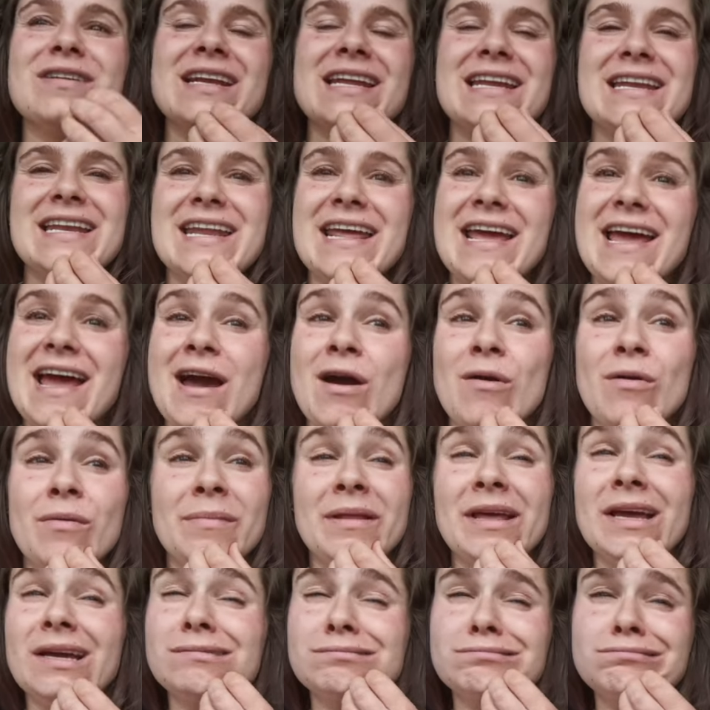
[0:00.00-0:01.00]
really now I'm
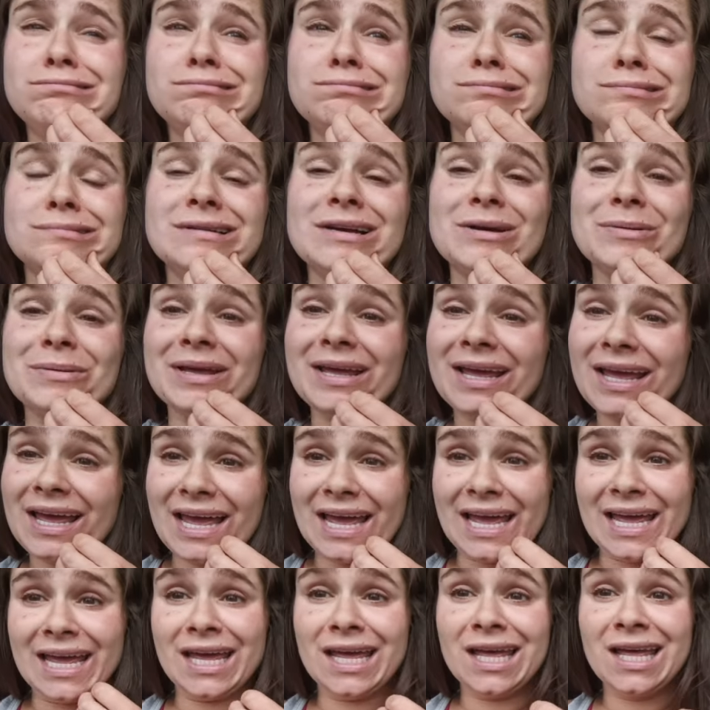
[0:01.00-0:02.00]
like, oh,
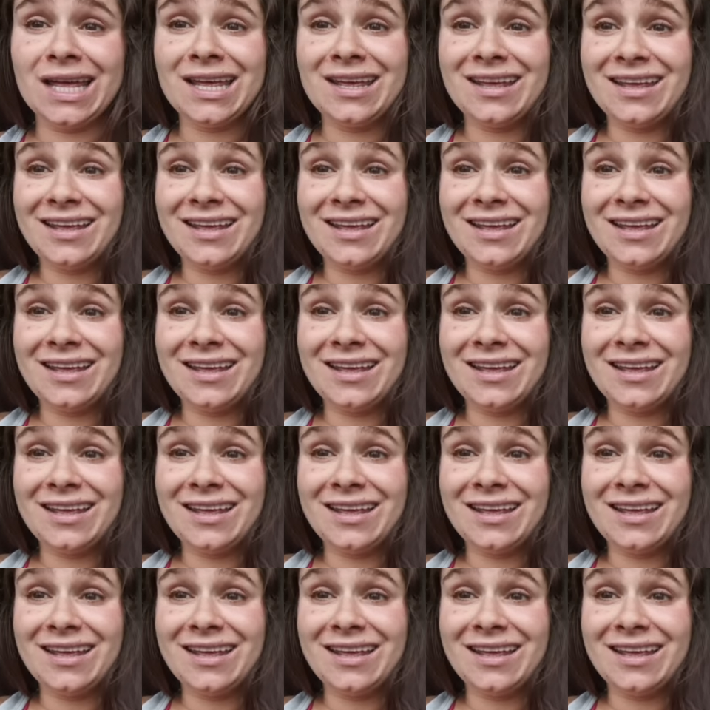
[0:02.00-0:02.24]
okay,